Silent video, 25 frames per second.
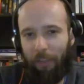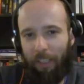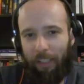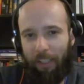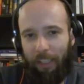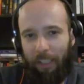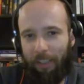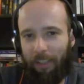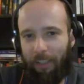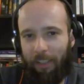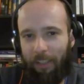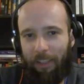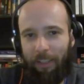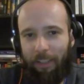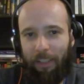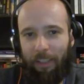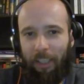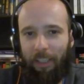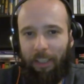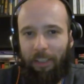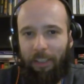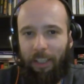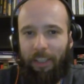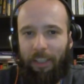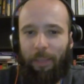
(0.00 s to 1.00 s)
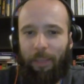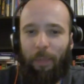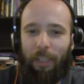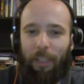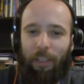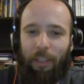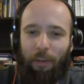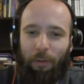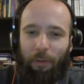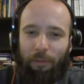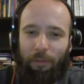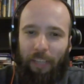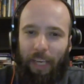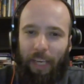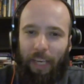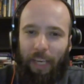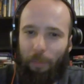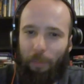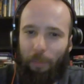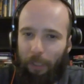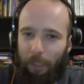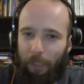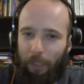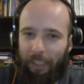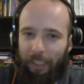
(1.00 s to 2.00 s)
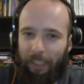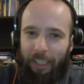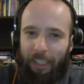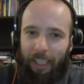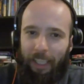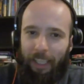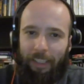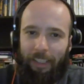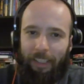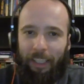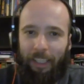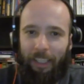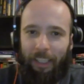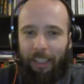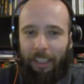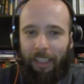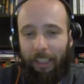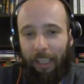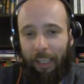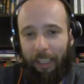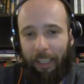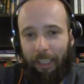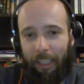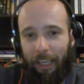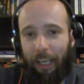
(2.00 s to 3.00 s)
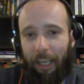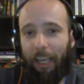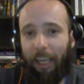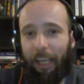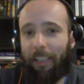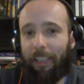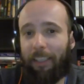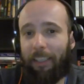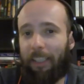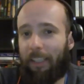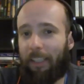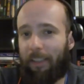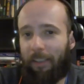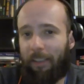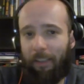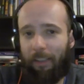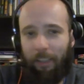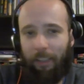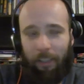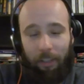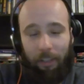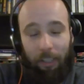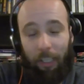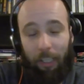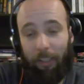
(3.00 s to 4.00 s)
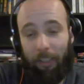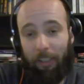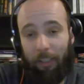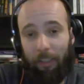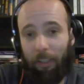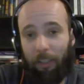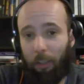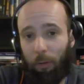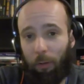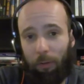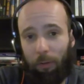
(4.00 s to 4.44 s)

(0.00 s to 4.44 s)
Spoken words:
I think that it's just a matter of time when he get like at least a shot